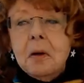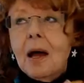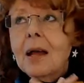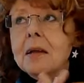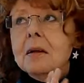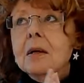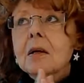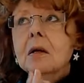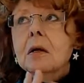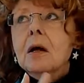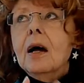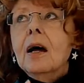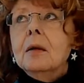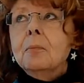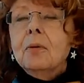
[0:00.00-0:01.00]
I
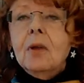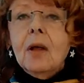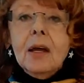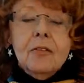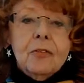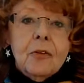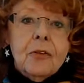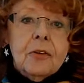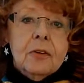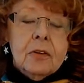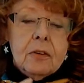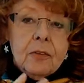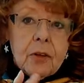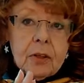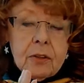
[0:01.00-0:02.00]
applied for
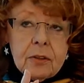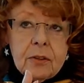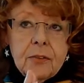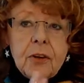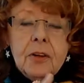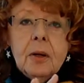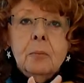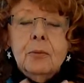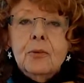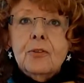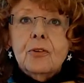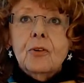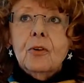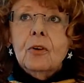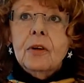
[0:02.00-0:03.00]
the
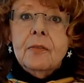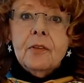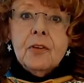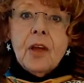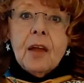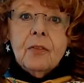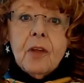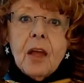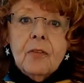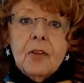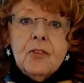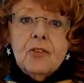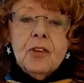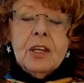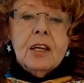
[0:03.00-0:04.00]
numbers girl and
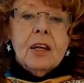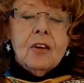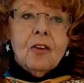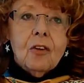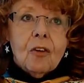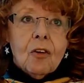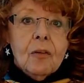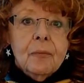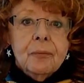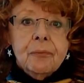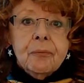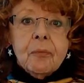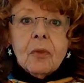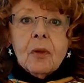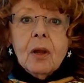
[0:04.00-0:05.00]
the singing girl.
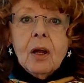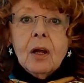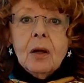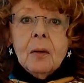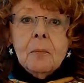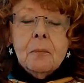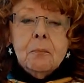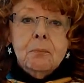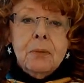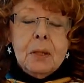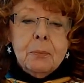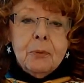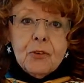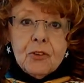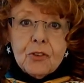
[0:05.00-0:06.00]

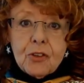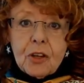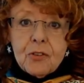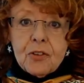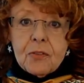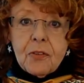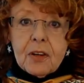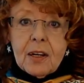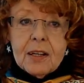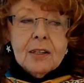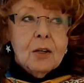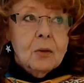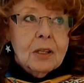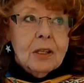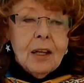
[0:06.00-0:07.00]
People suggested that I
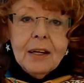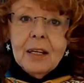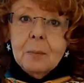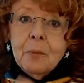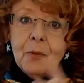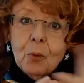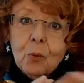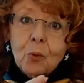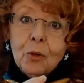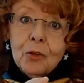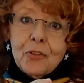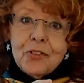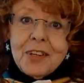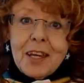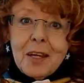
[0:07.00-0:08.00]
go and line up at the
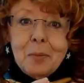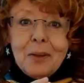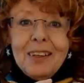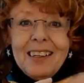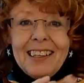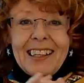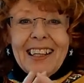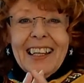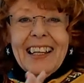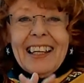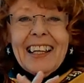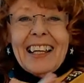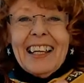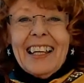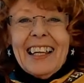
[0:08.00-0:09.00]
words table
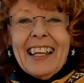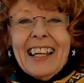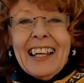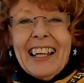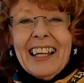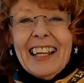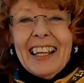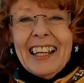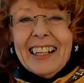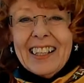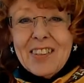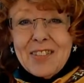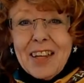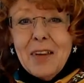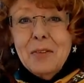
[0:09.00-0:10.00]

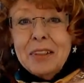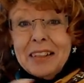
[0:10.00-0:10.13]
because